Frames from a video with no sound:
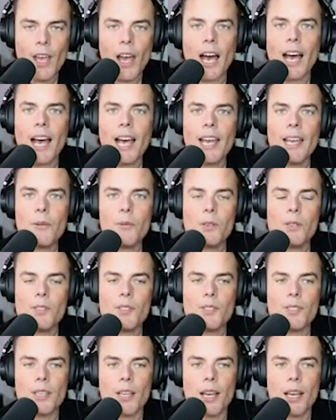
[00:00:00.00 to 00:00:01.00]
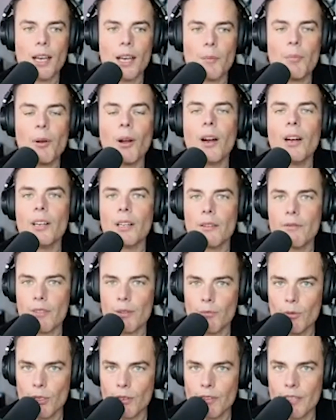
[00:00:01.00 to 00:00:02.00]
I was part of
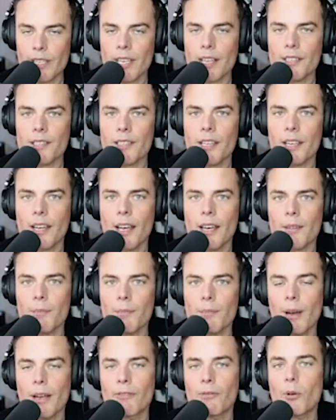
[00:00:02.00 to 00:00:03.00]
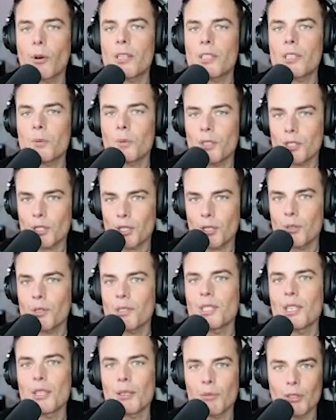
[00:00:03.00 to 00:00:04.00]
the movie, yes. My voice was
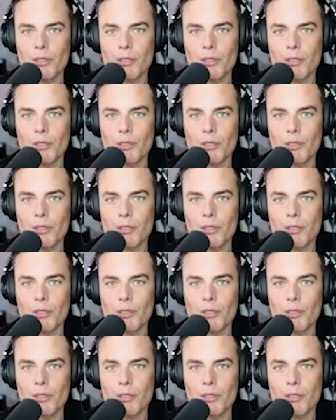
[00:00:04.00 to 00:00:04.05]
used in the